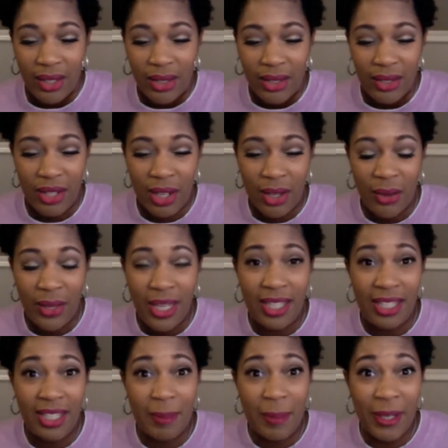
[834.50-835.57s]
So
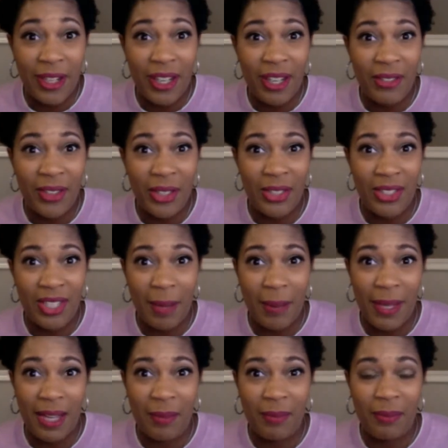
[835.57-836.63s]
in the spirit of Nurse
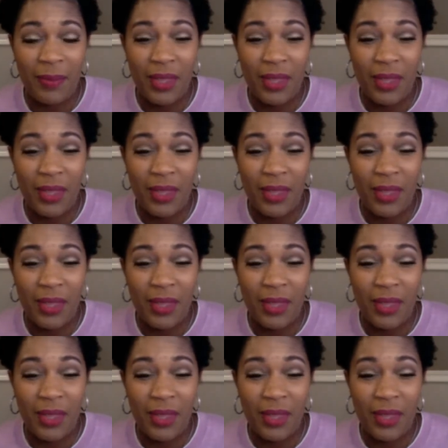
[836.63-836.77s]
Debbie,